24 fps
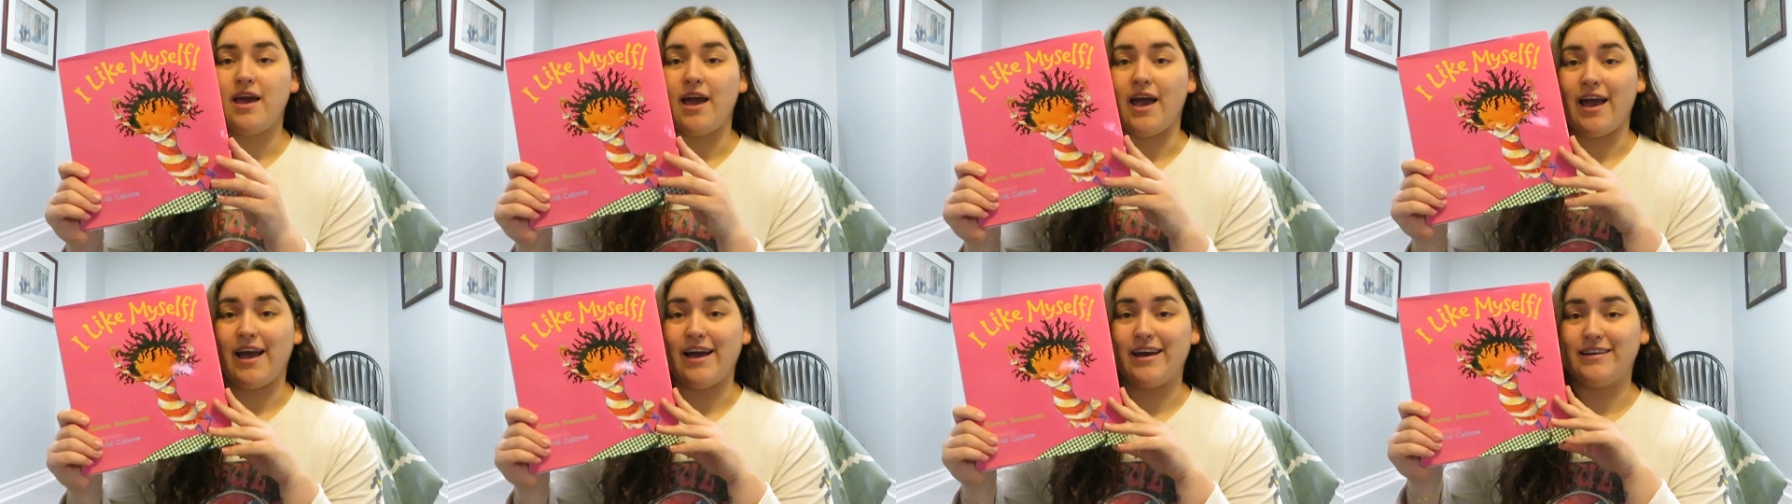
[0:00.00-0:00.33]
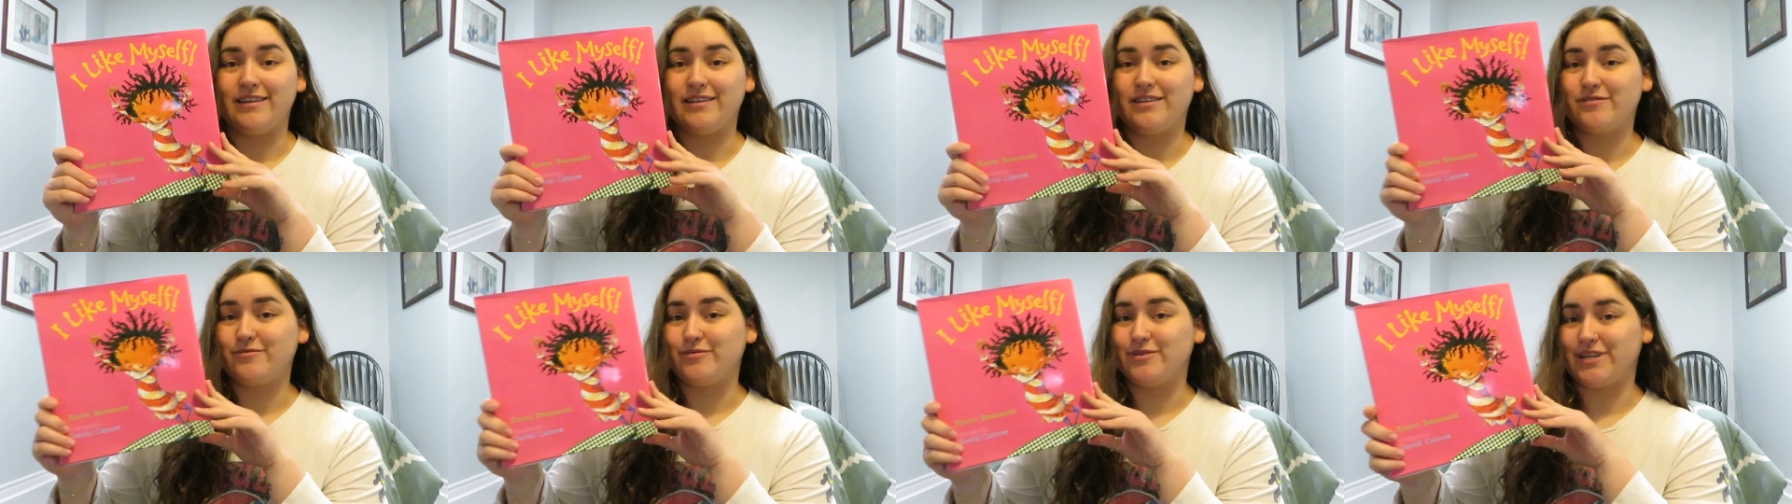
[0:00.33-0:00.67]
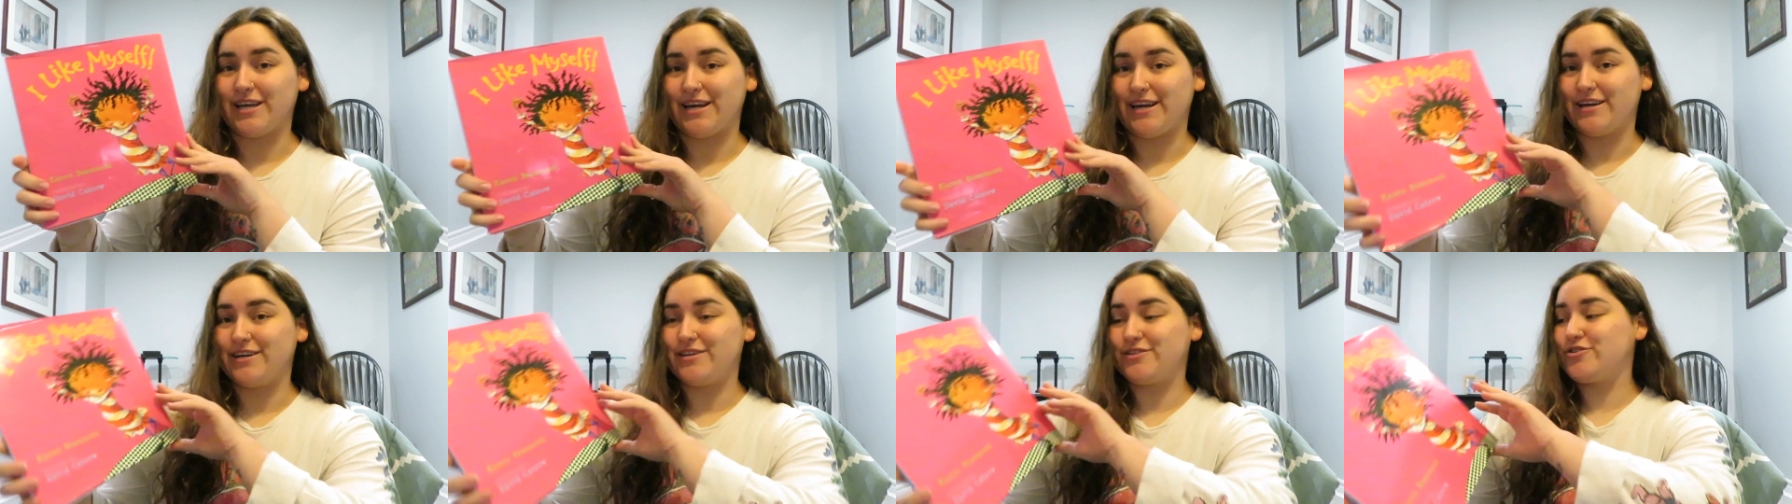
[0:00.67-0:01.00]
And this was
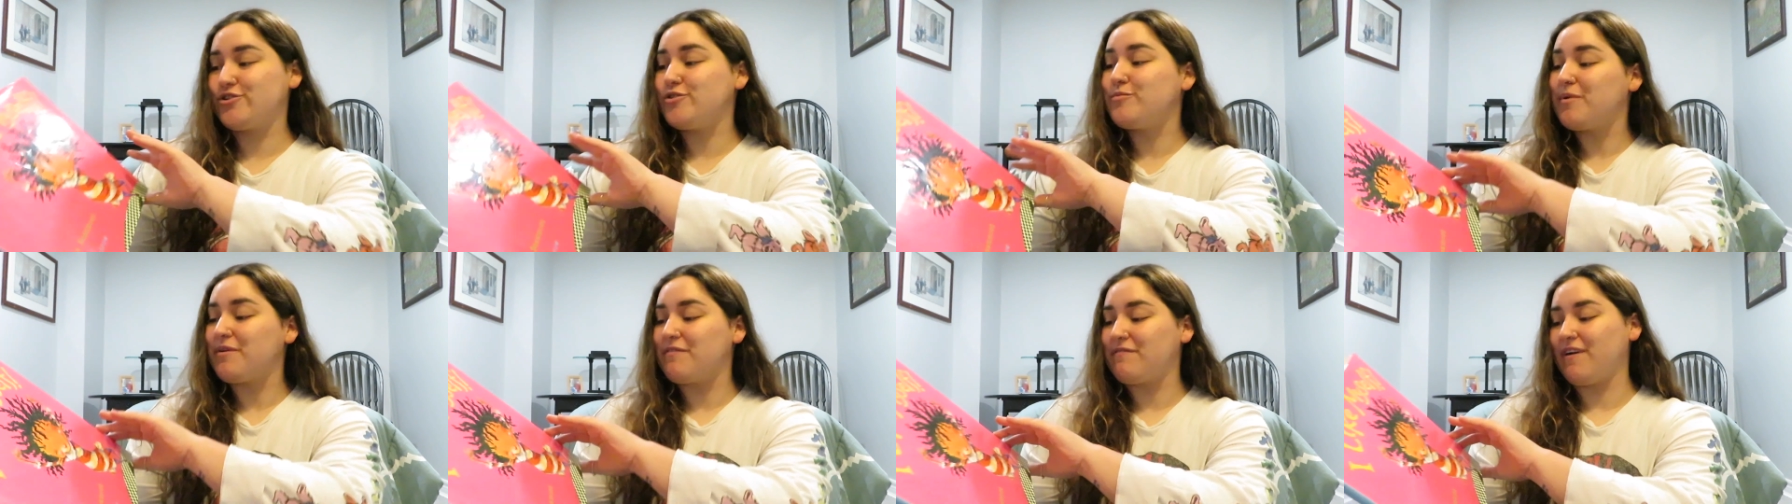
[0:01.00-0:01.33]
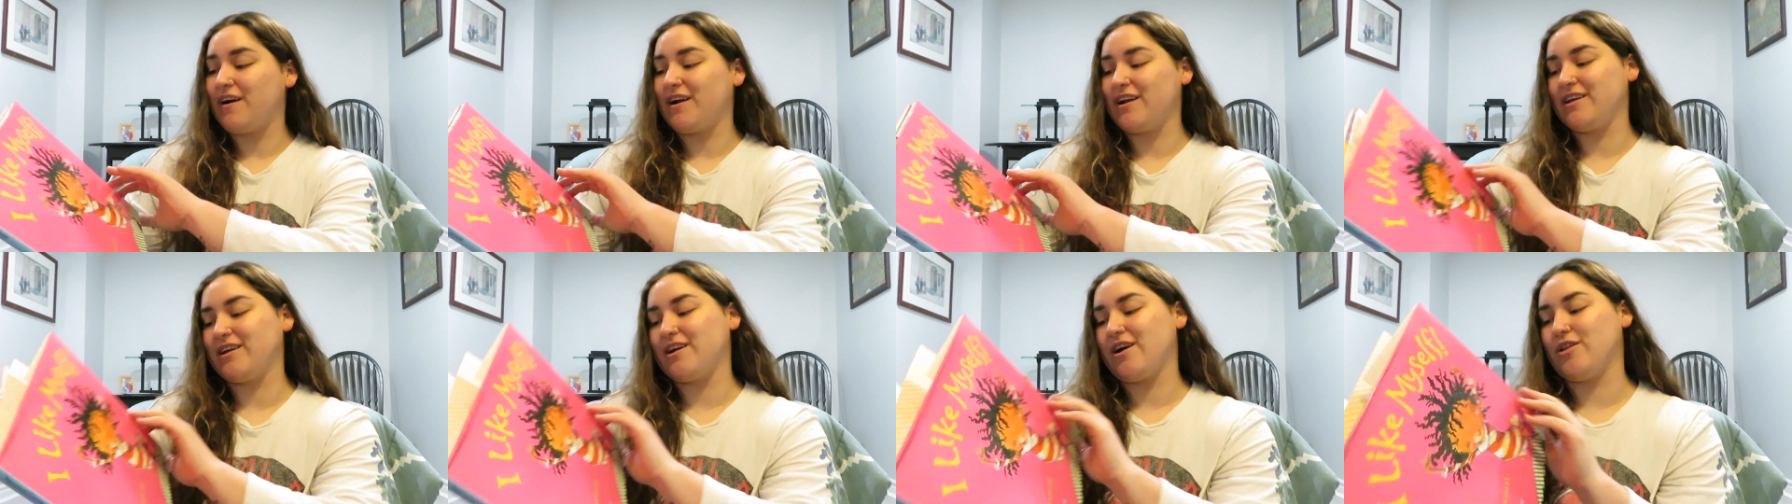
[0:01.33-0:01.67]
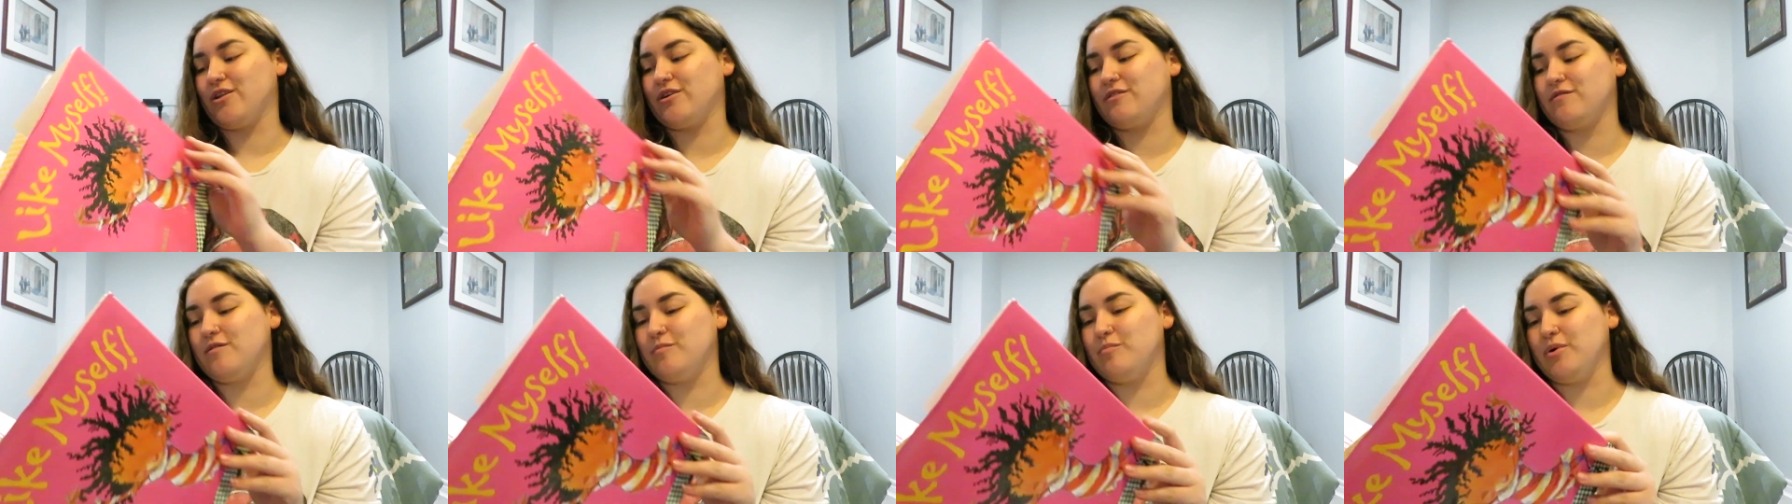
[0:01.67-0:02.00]
a super fun and
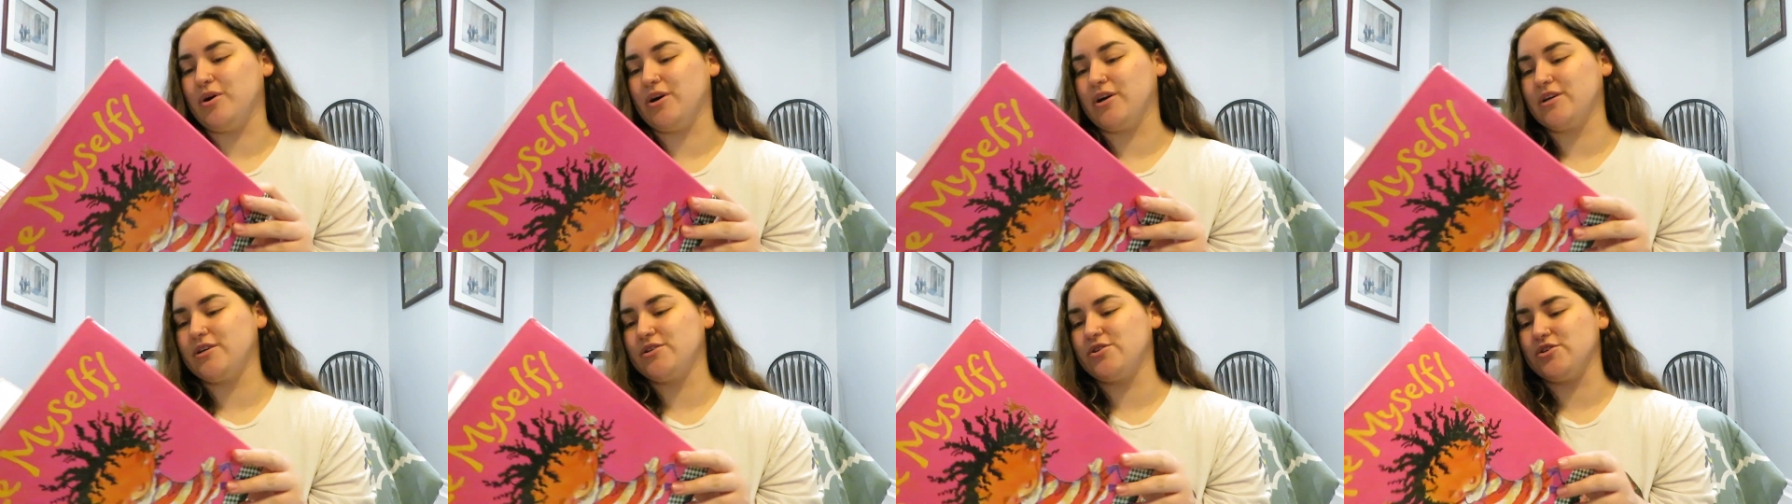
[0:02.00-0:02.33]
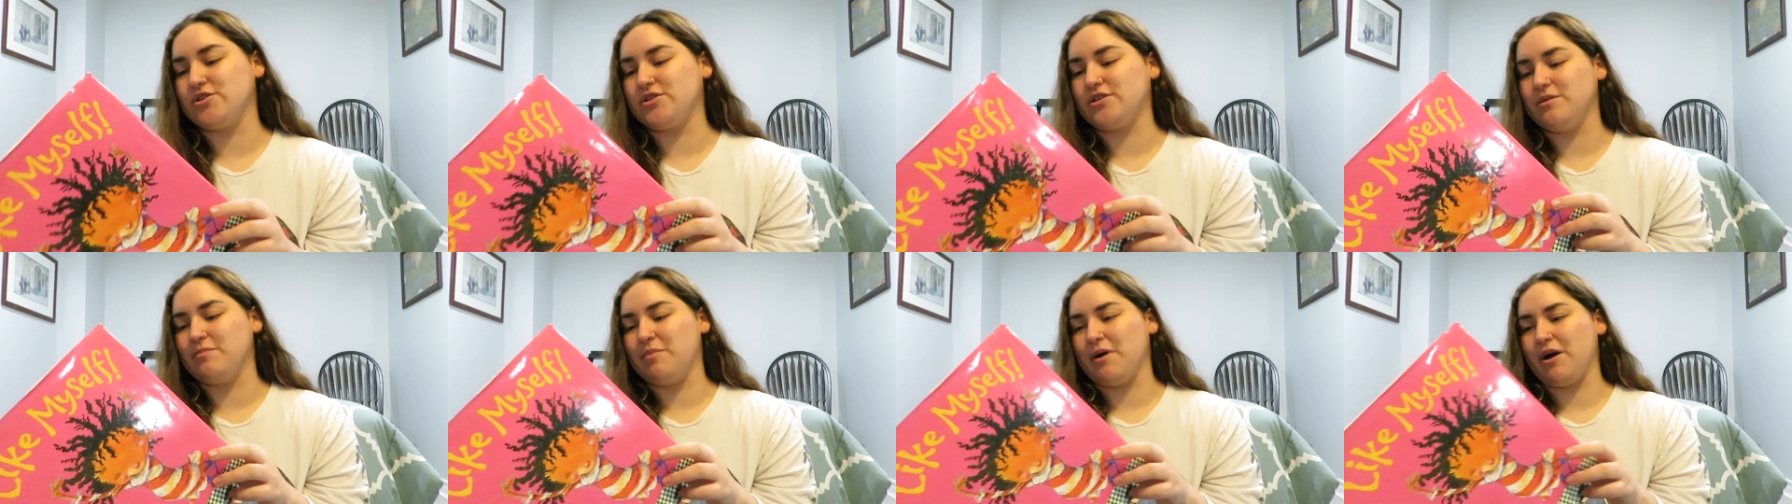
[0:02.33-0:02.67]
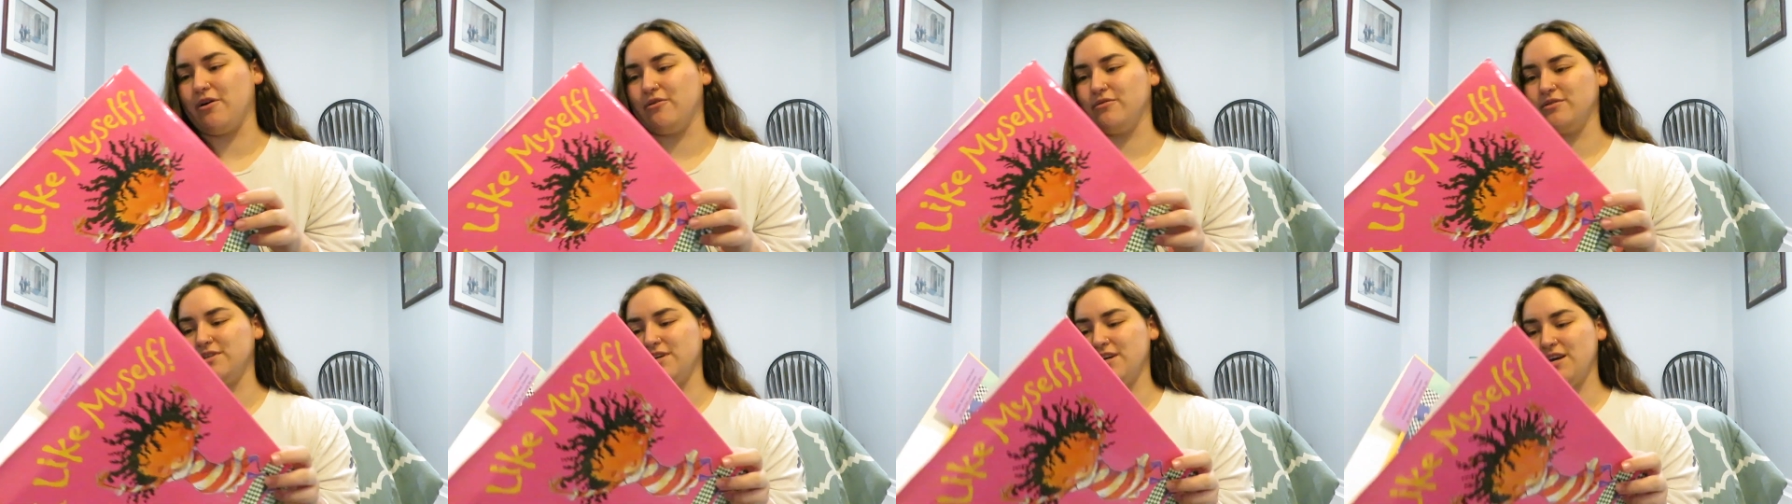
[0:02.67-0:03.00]
colorful book just
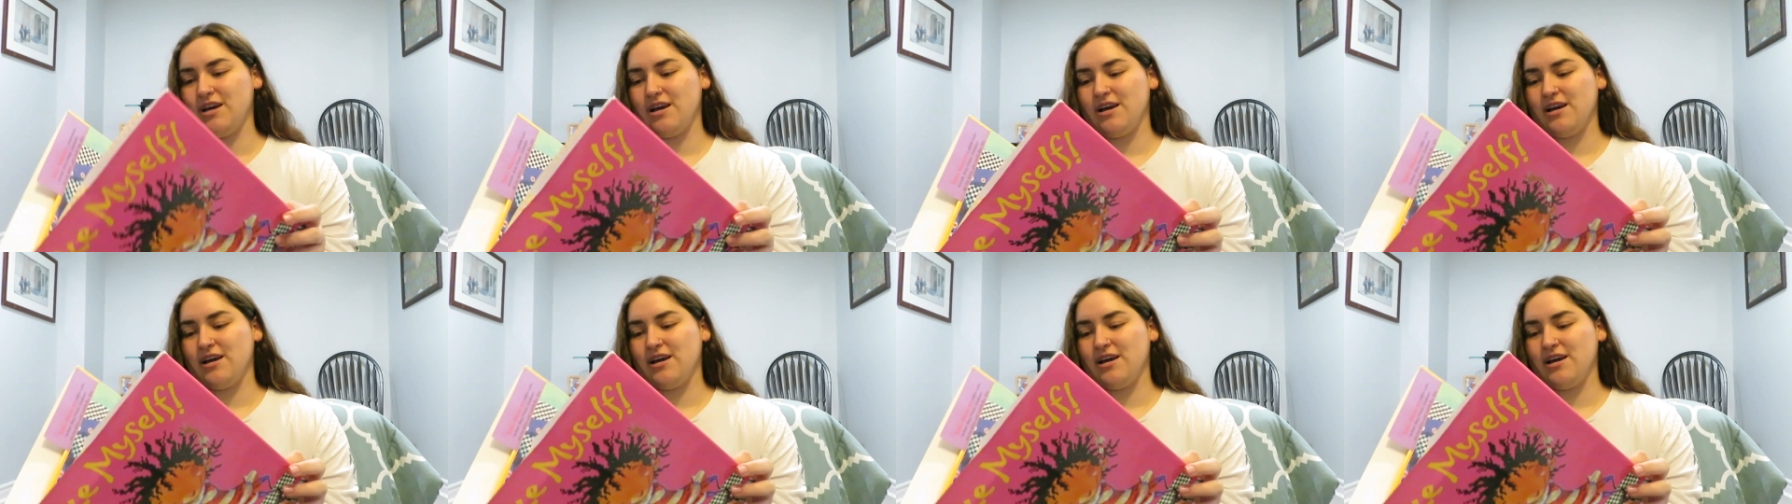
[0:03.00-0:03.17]
about